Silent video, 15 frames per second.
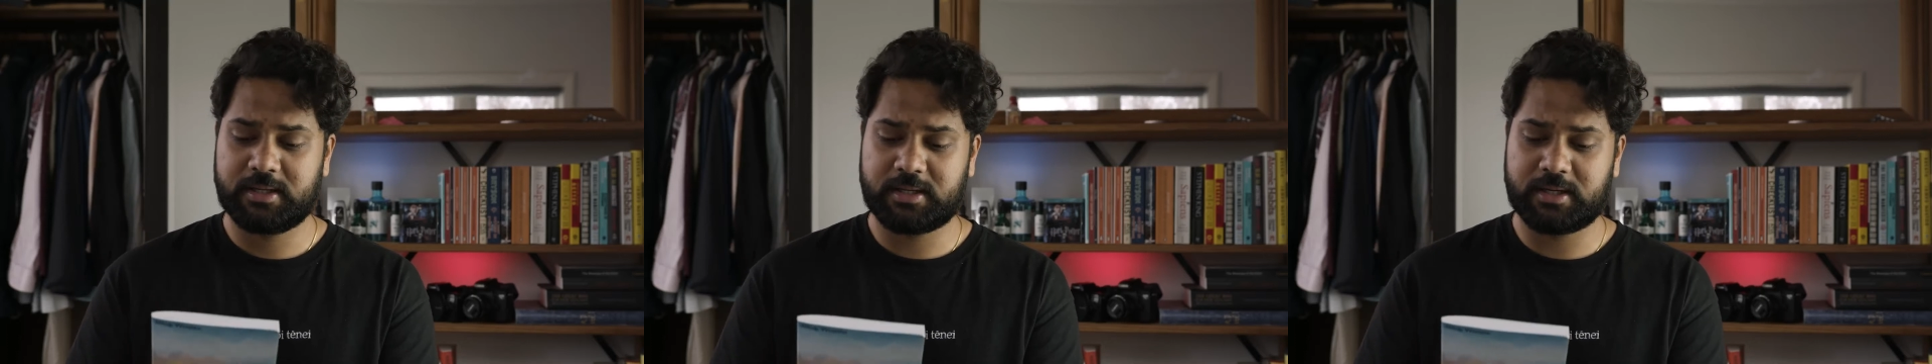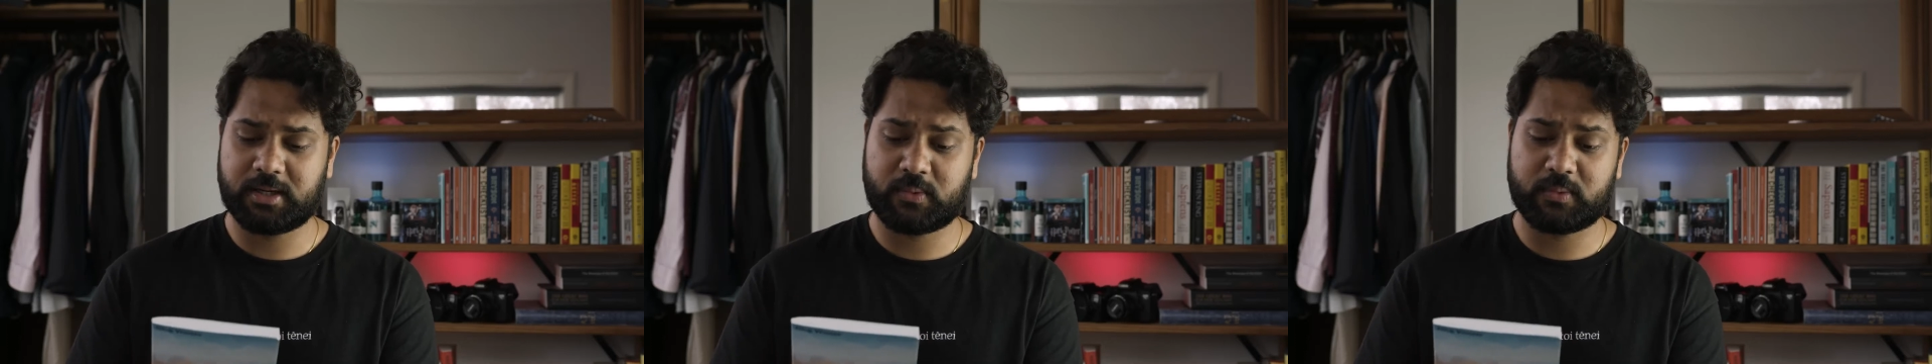
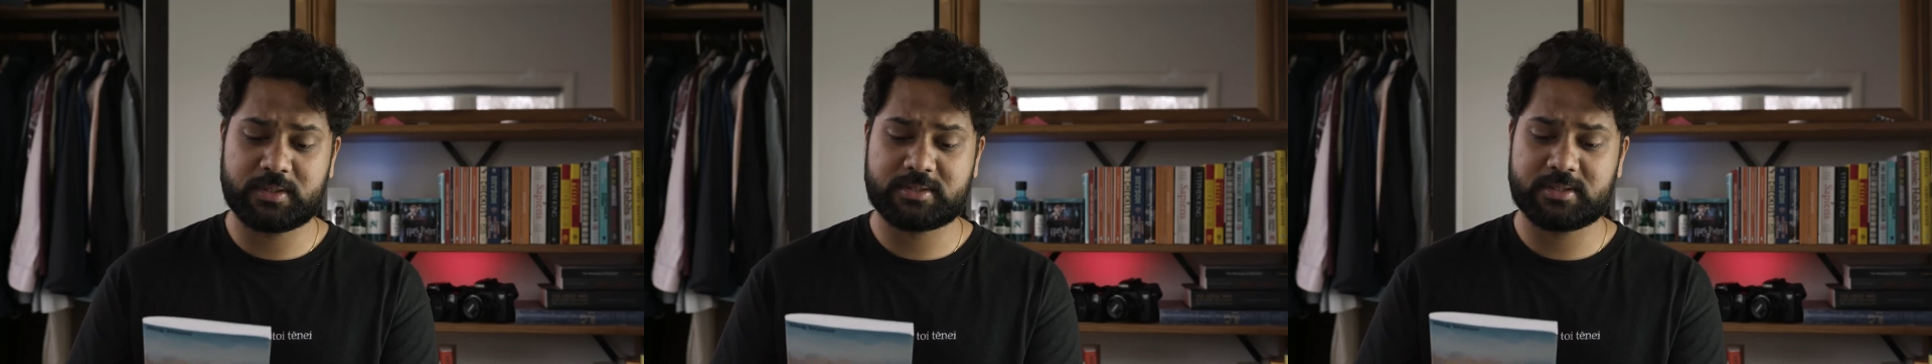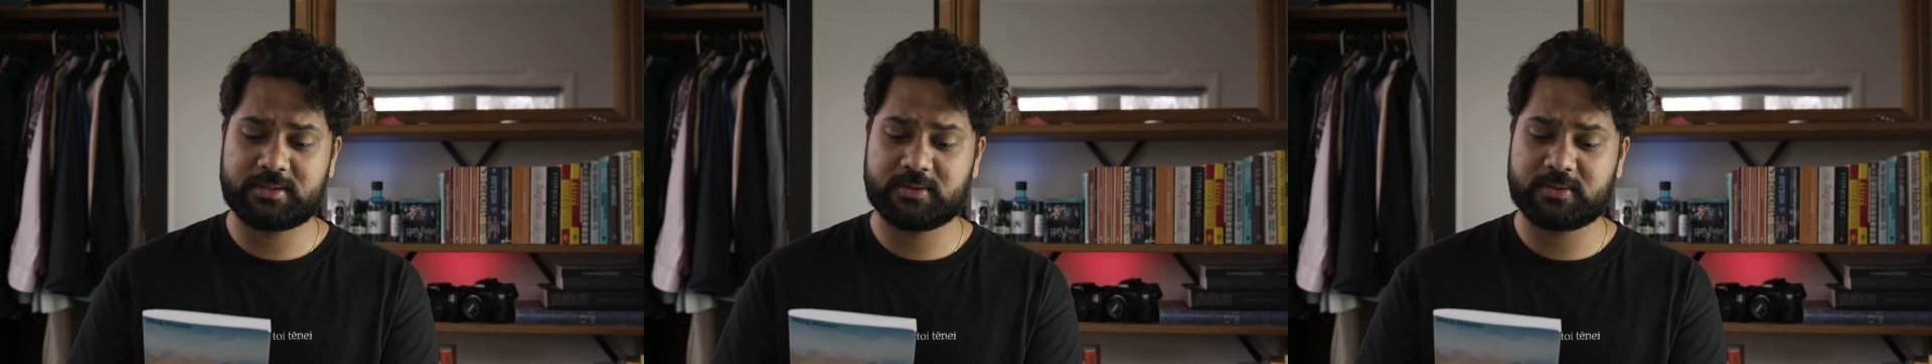Nick
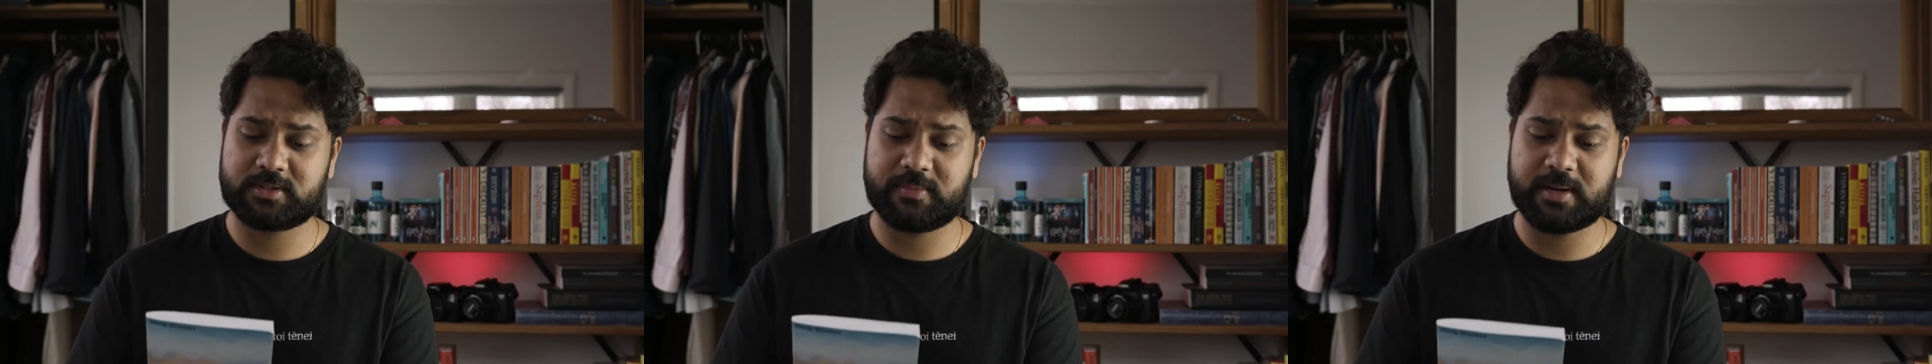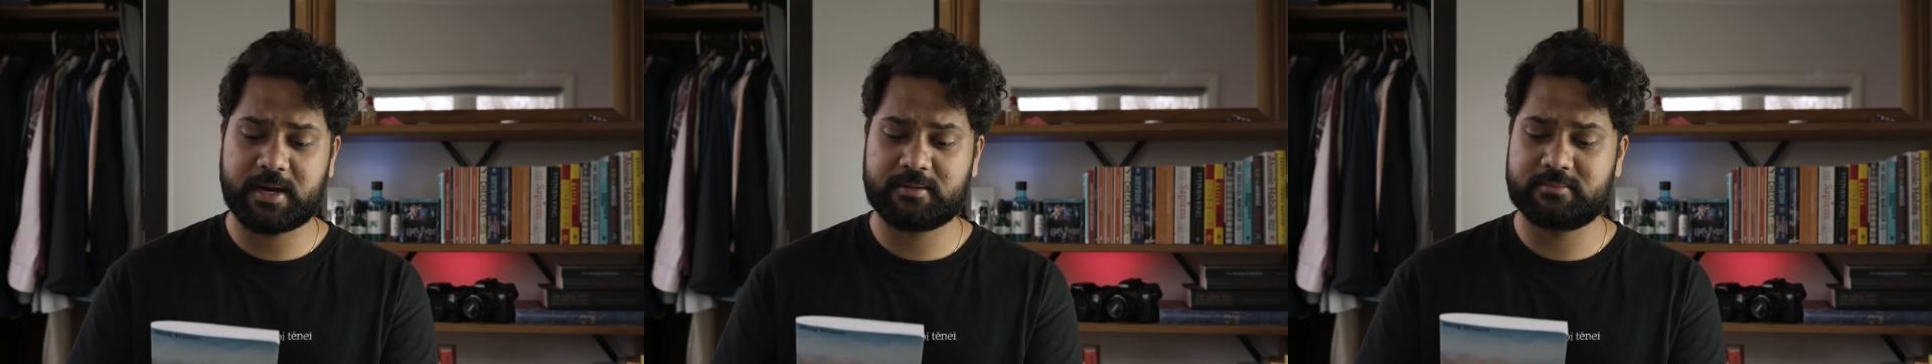Winter talks
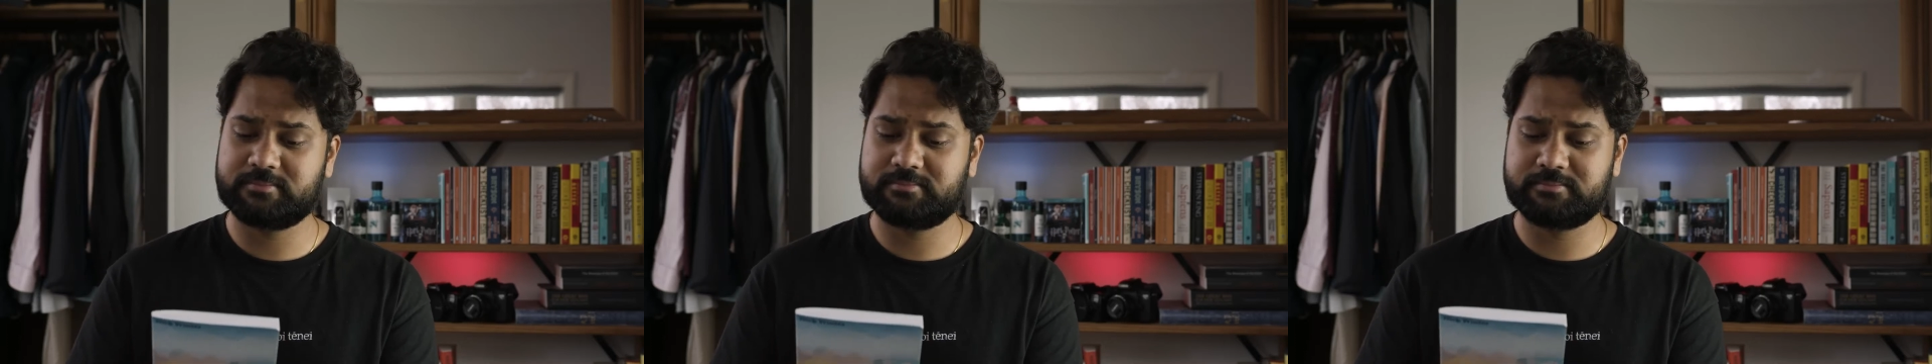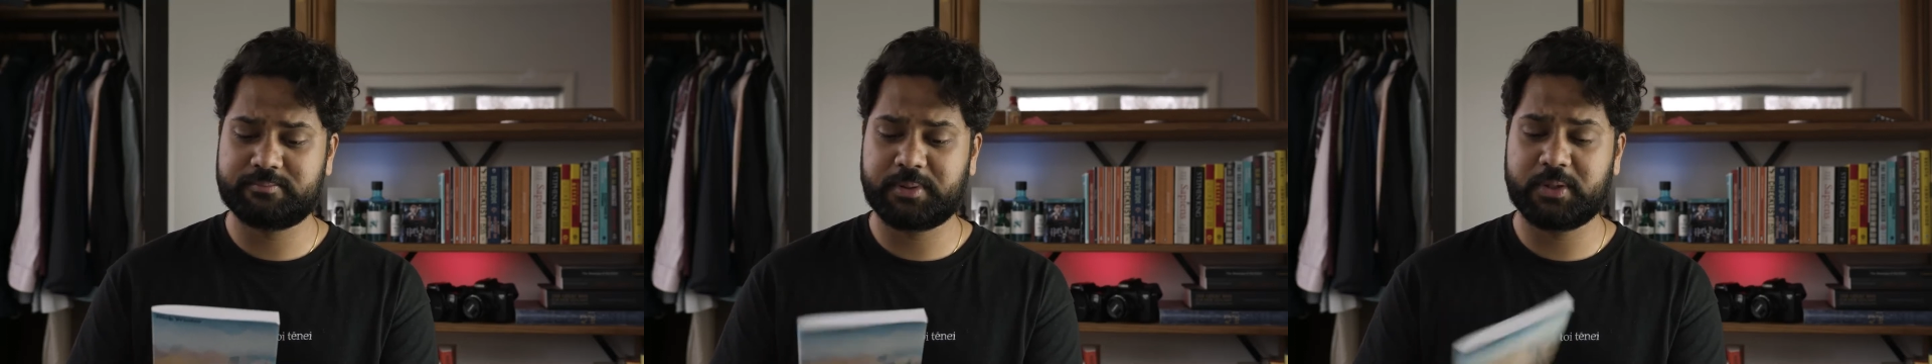about
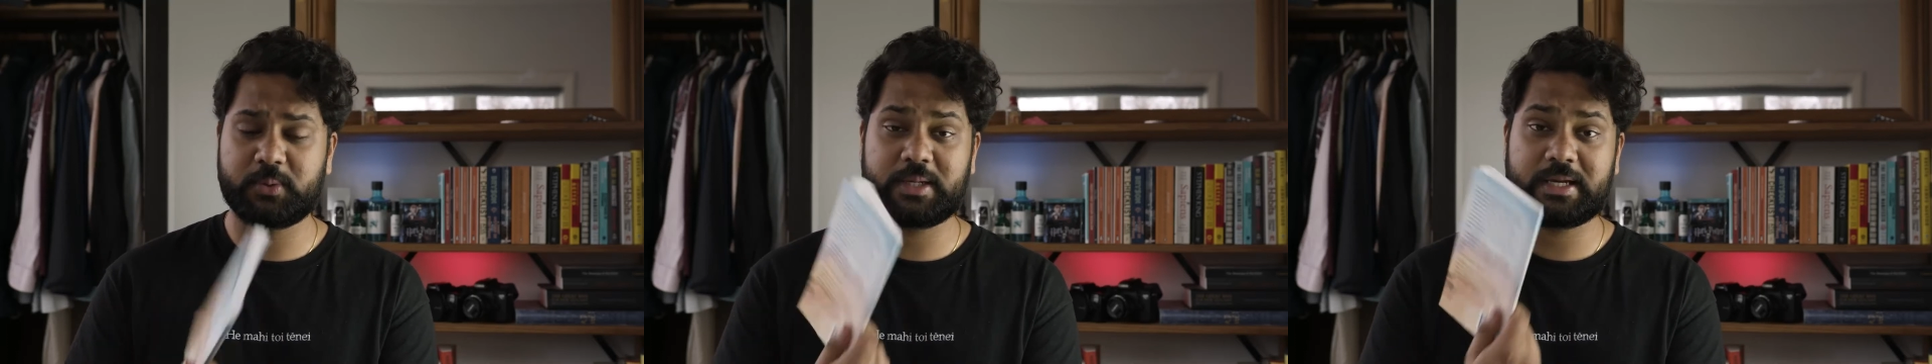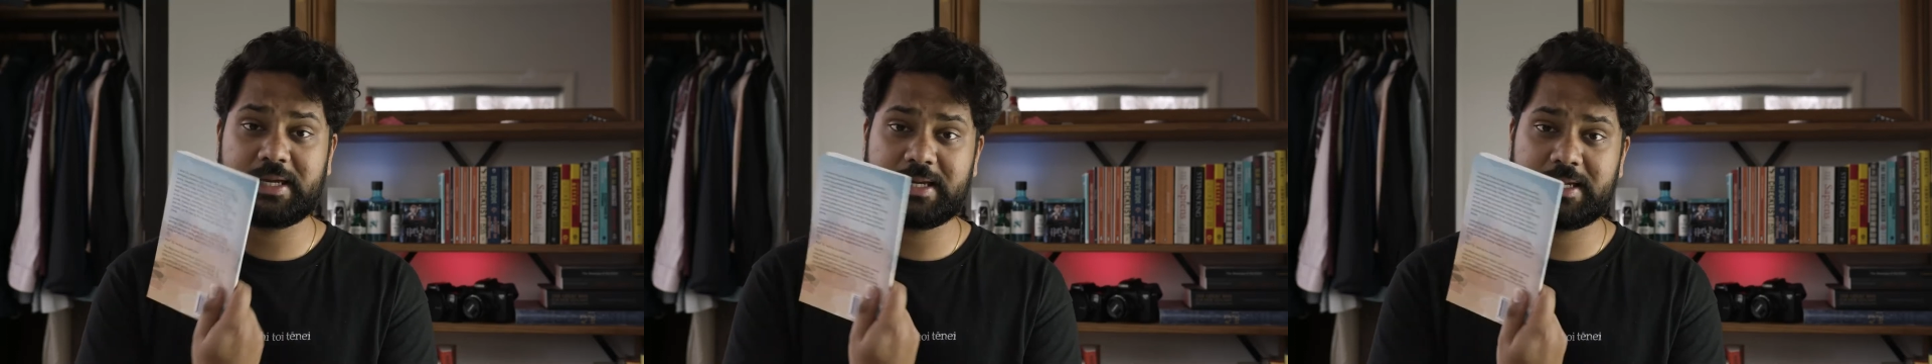
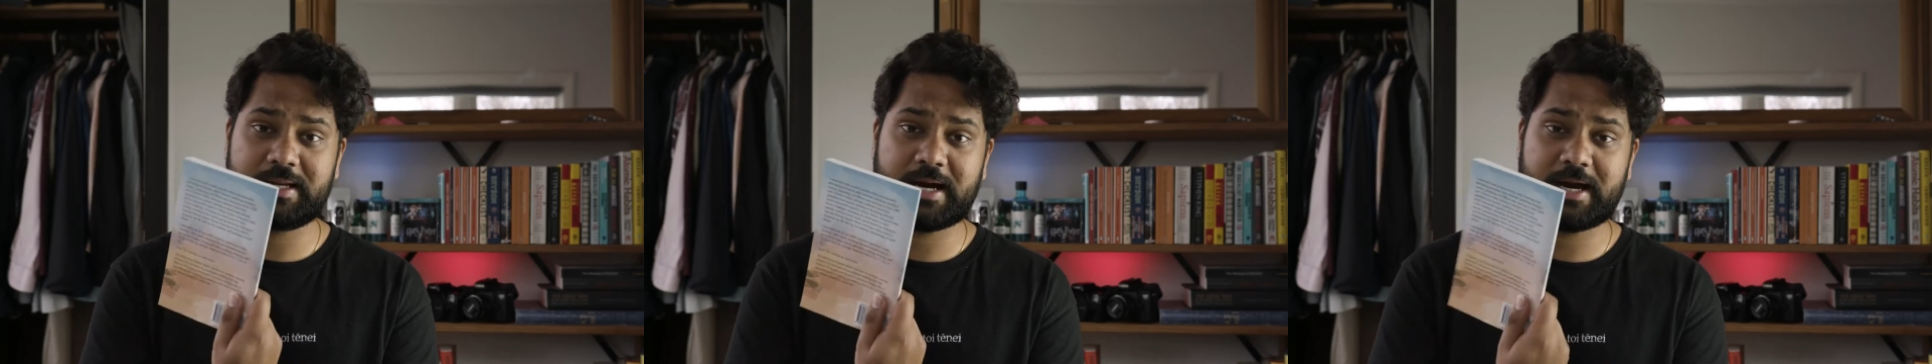building a hit